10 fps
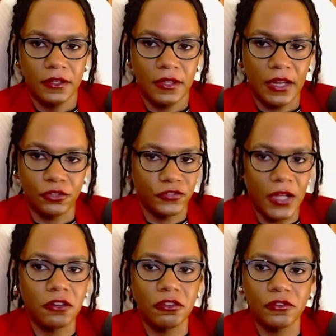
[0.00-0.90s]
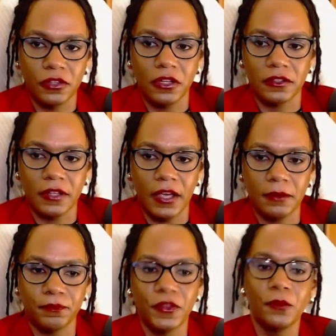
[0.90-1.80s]
And I was floundering for a long time.
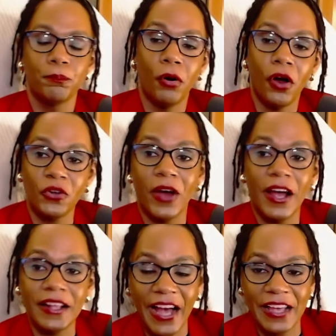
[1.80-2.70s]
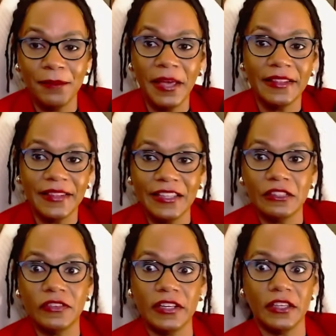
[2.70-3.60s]
Part of why I make these
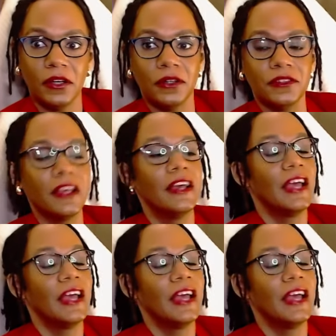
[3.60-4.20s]
videos